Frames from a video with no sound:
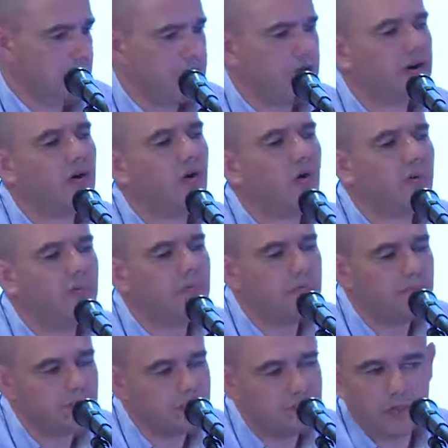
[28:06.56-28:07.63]
There are
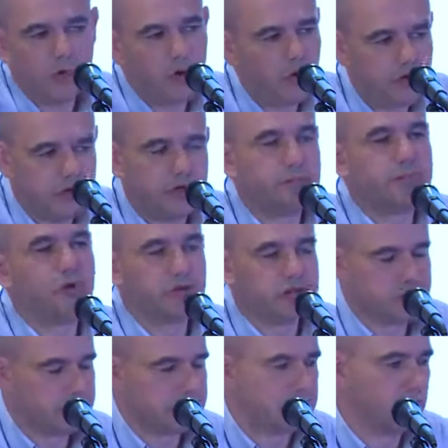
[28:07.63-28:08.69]
other
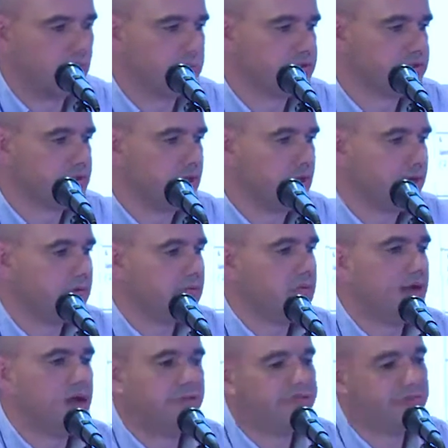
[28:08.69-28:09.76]
approaches, obviously.
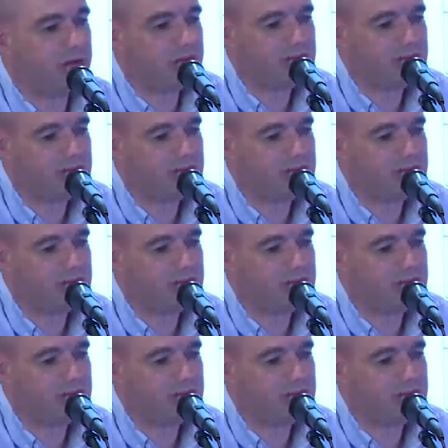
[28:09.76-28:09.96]
Uh, for